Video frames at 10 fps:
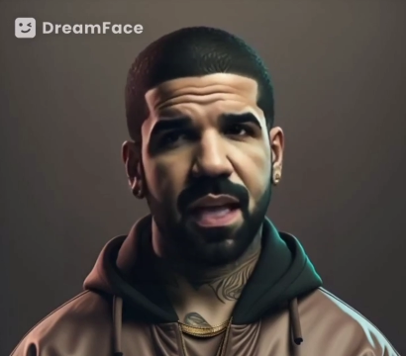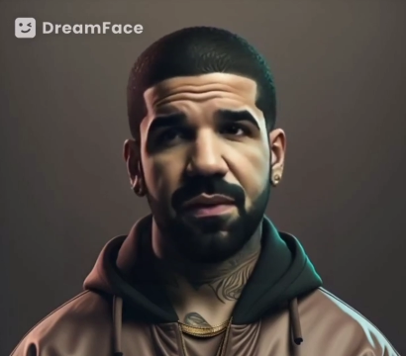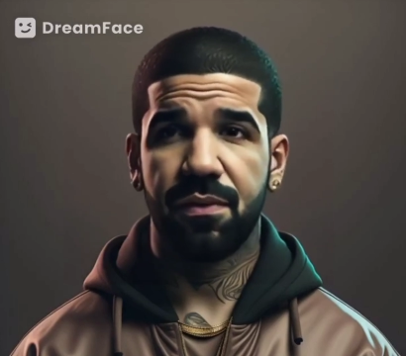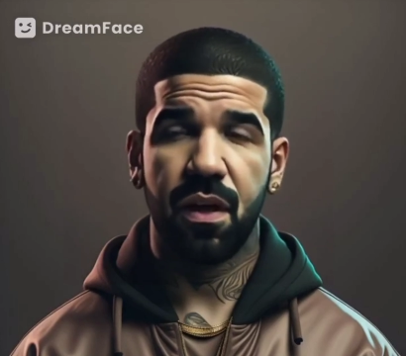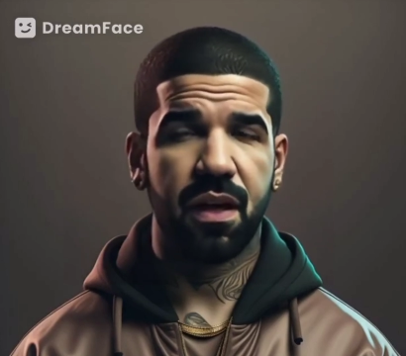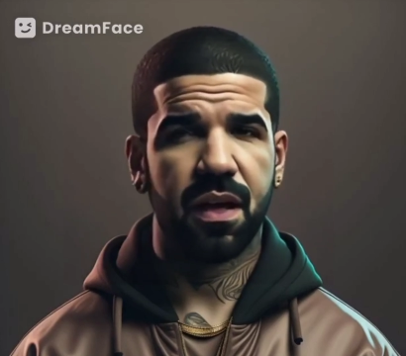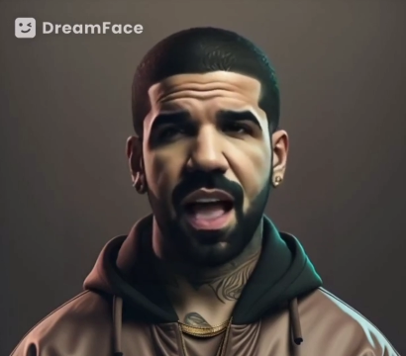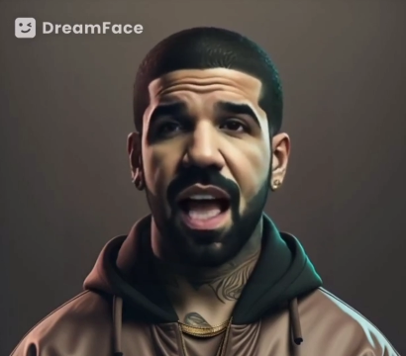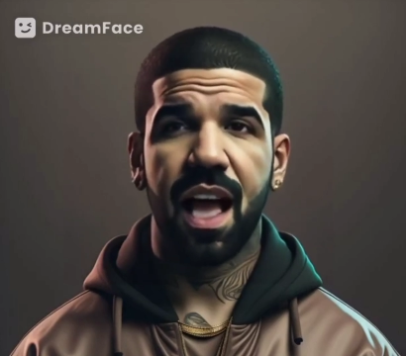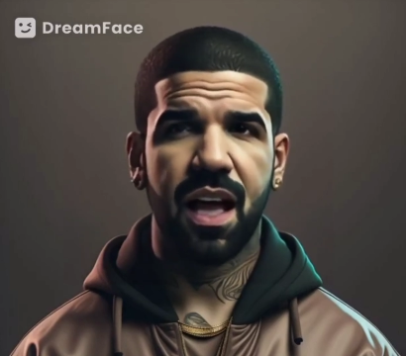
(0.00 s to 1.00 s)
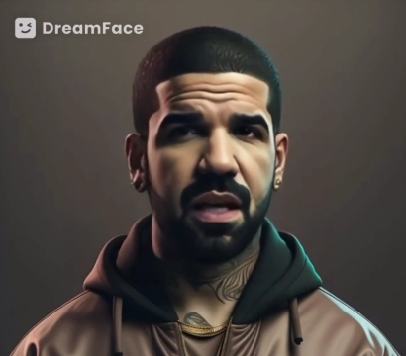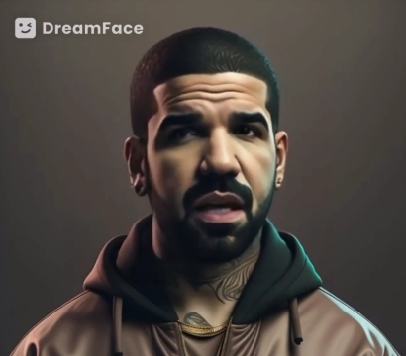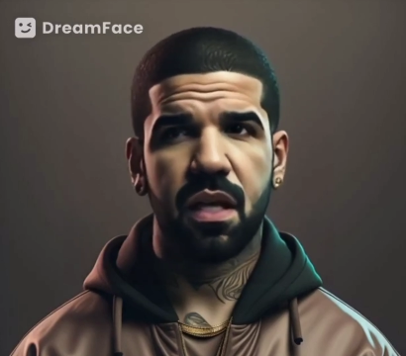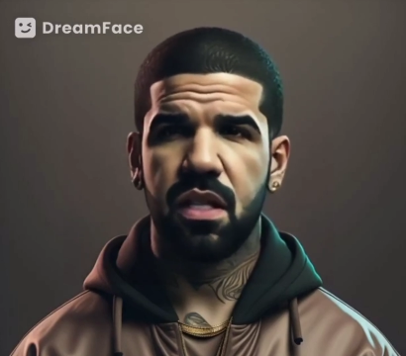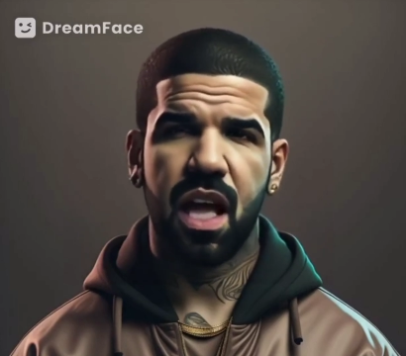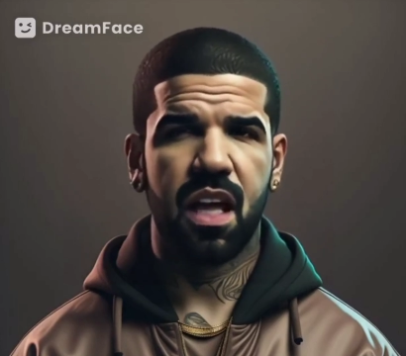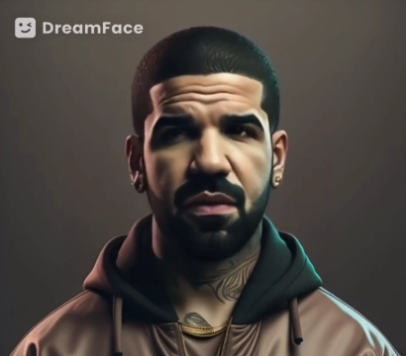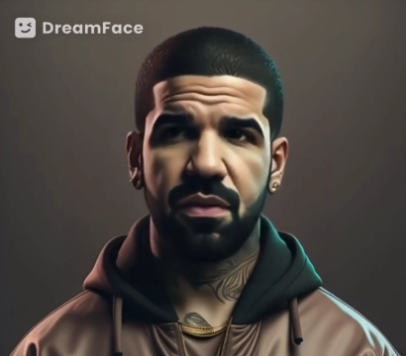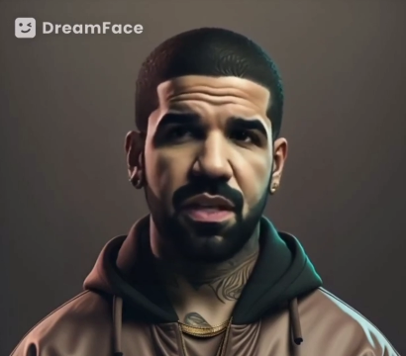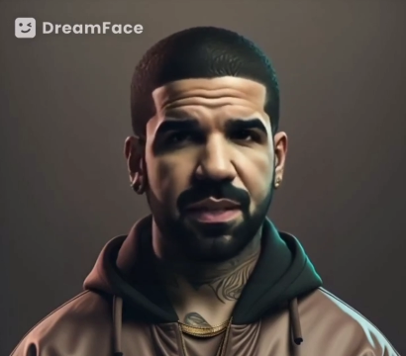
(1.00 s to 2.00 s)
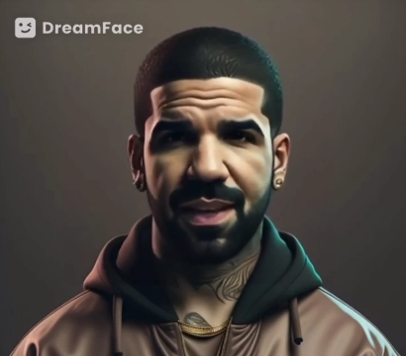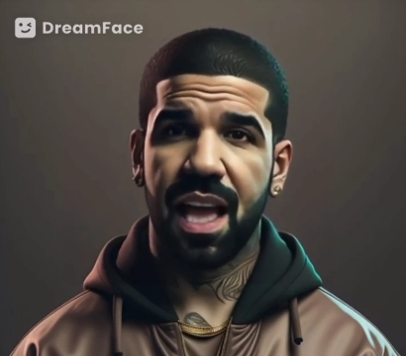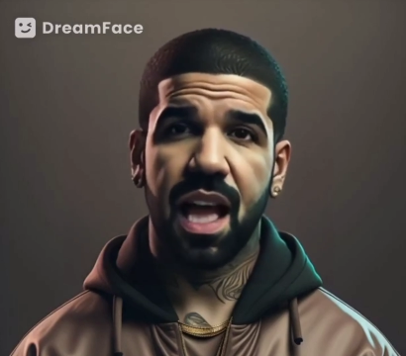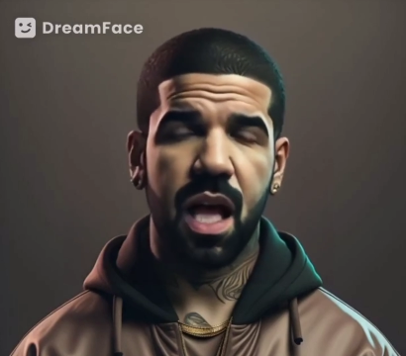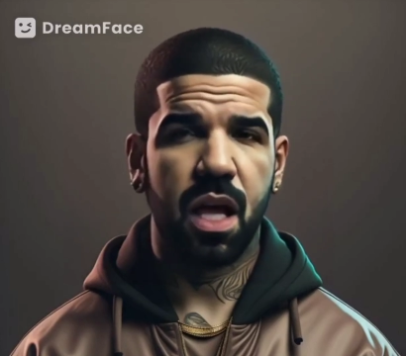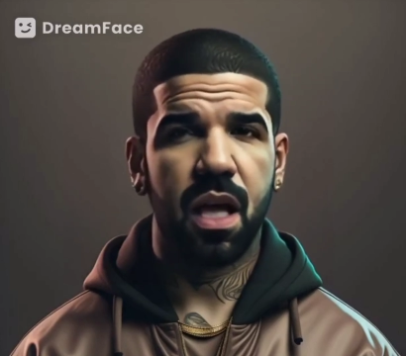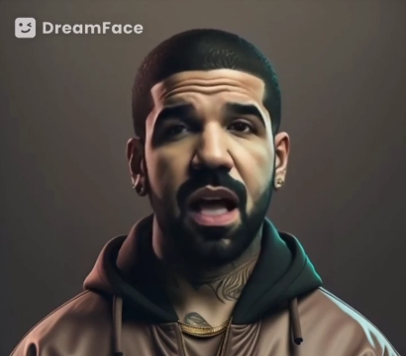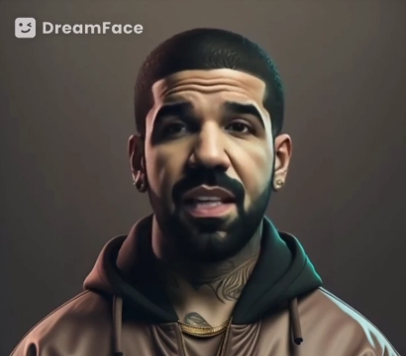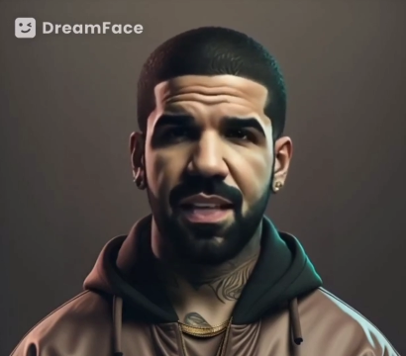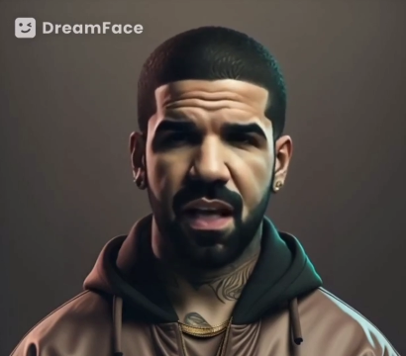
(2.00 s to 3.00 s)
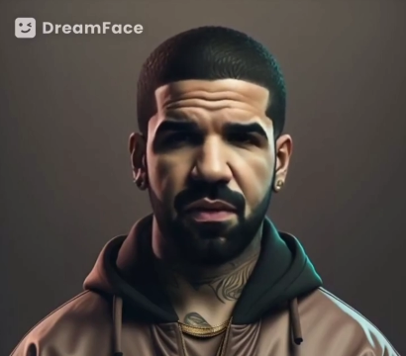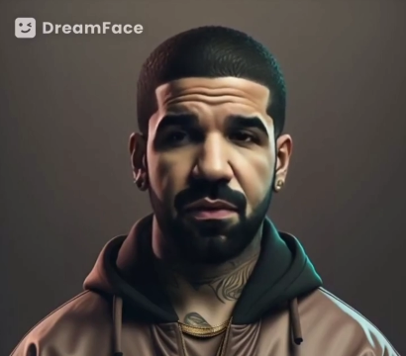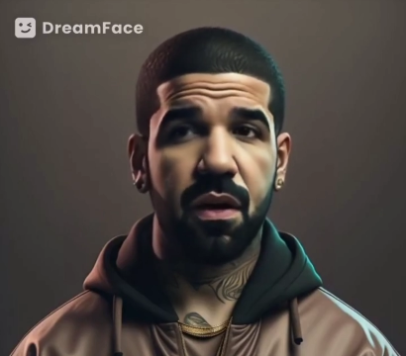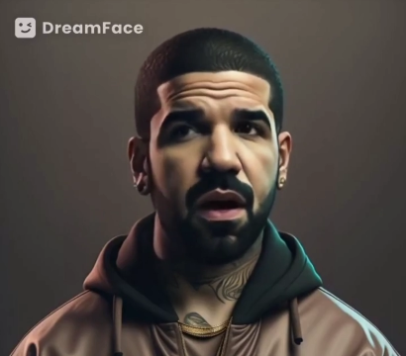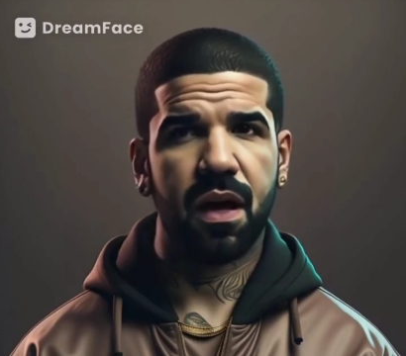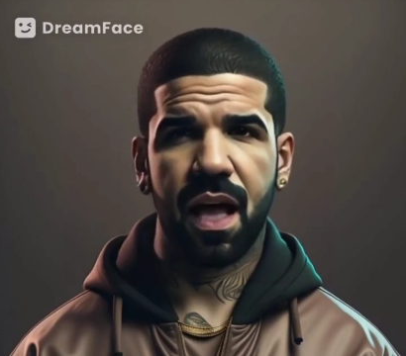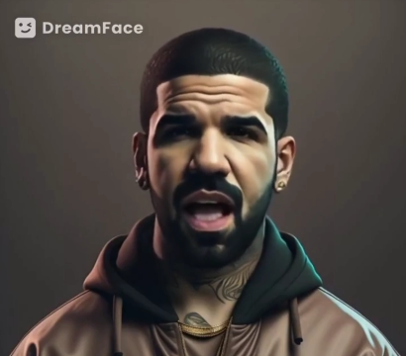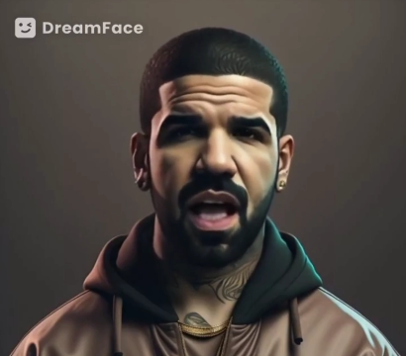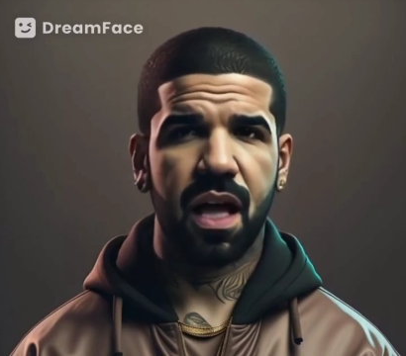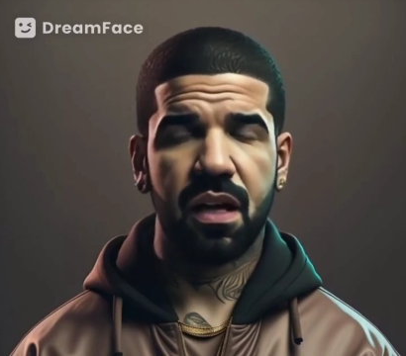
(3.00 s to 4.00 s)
and he remains a prominent and influential artist in the entertainment world.